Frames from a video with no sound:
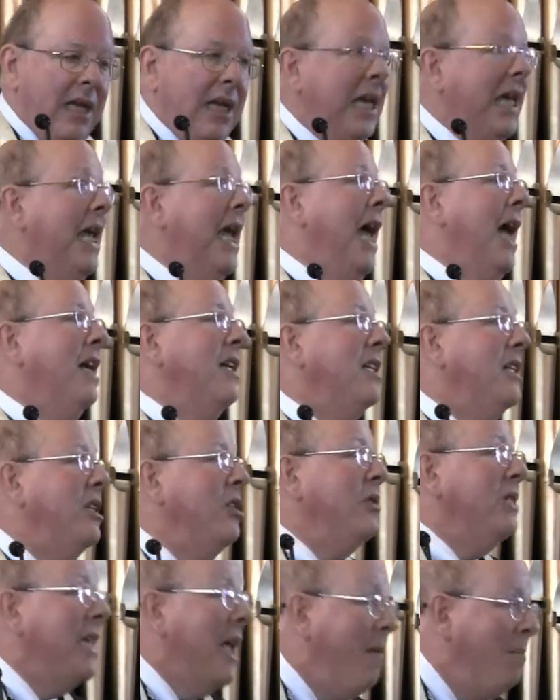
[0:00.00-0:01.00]
he had
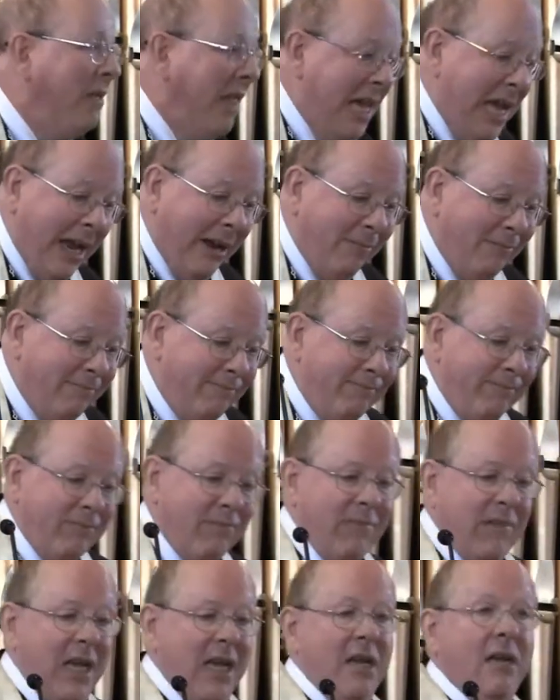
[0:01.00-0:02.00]
to do something.
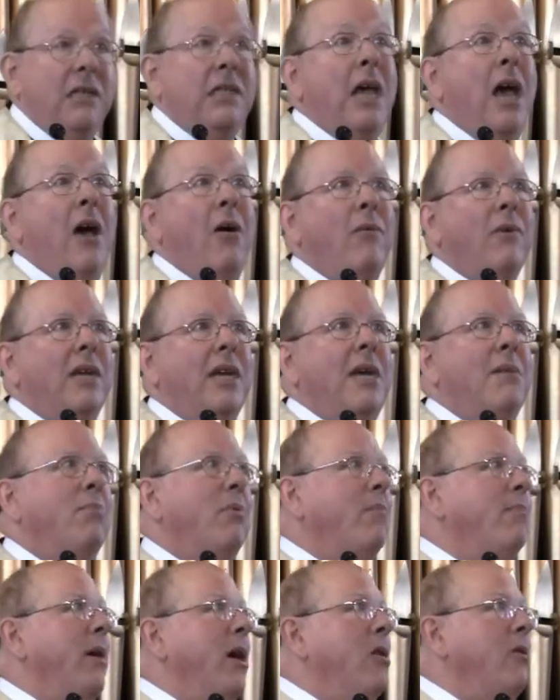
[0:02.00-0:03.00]
So he
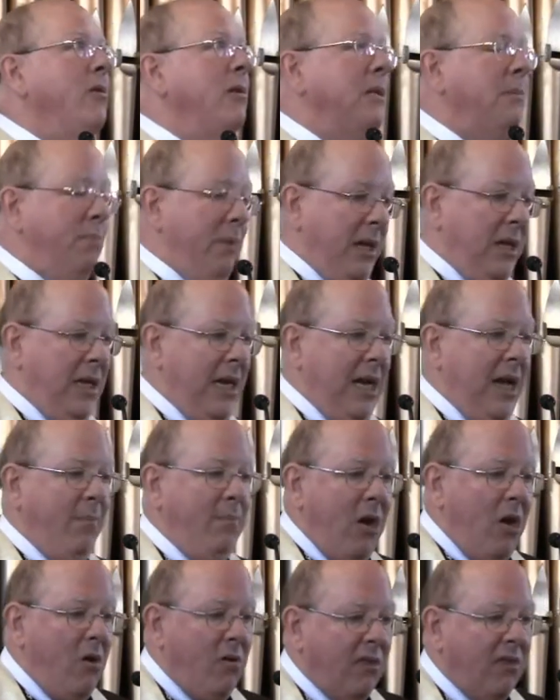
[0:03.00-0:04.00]
proposed building a
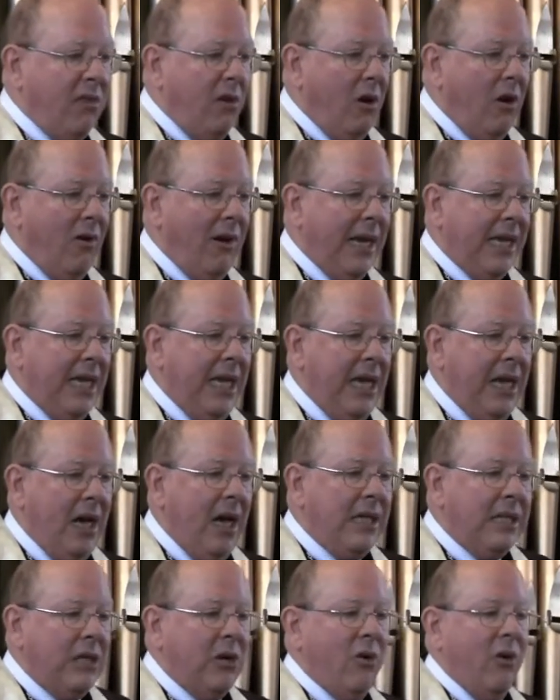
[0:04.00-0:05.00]
booth or a
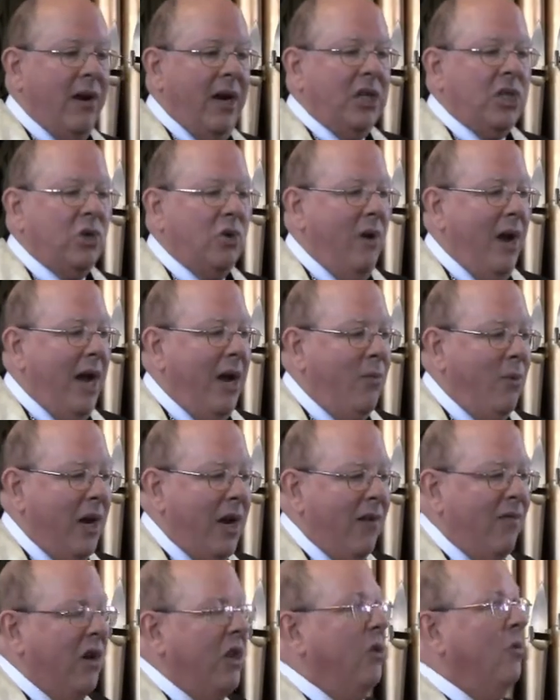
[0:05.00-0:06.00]
kiosk or a shrine,
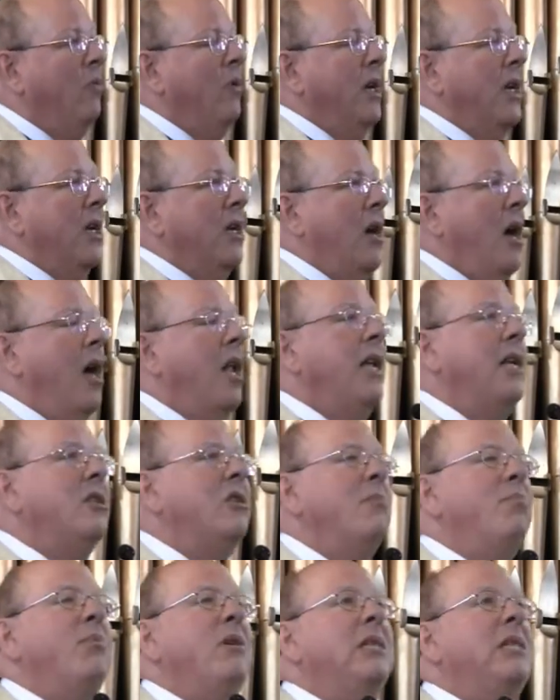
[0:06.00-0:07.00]
whatever you want to call it,
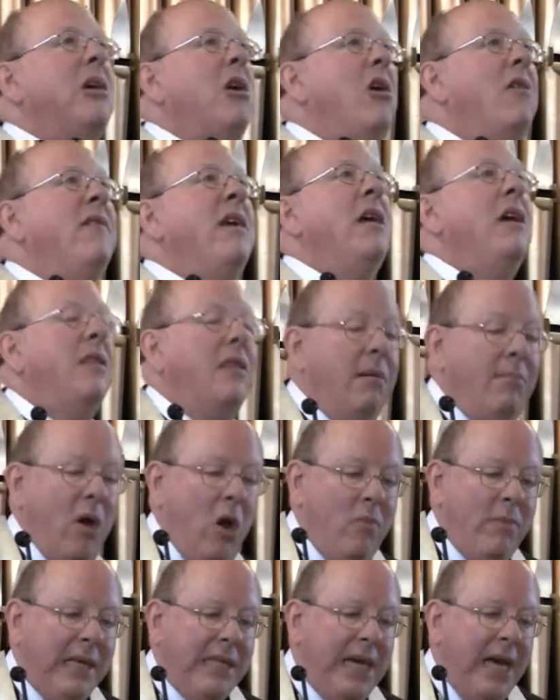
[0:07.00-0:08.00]
to preserve the
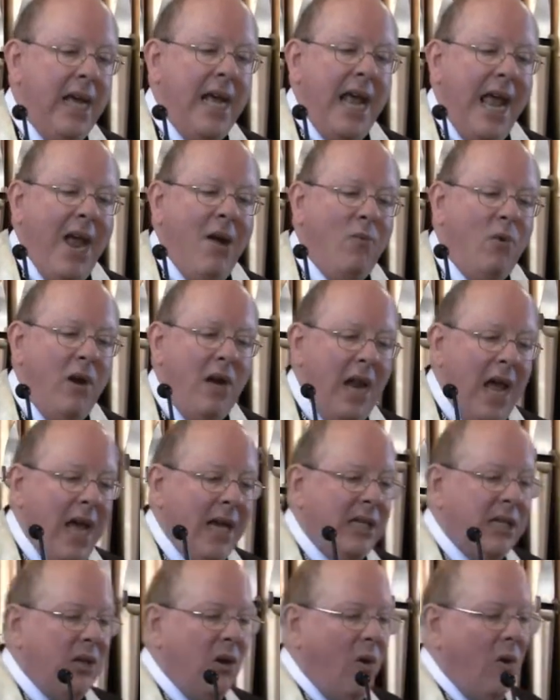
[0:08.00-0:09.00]
moment. And we're
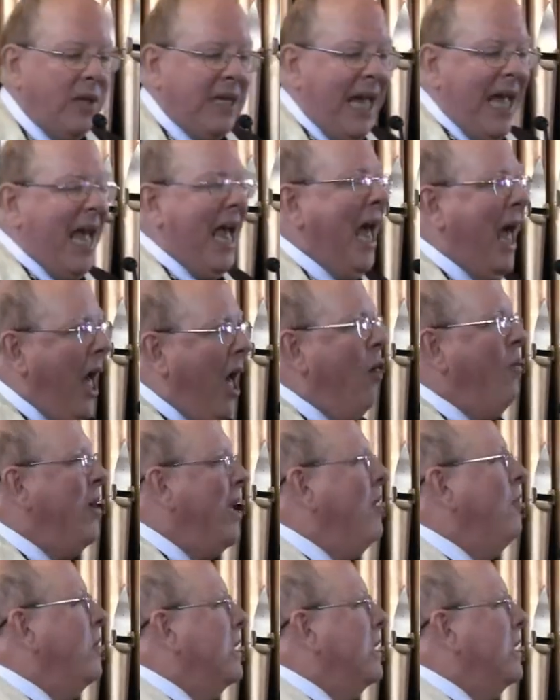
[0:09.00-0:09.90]
not told how he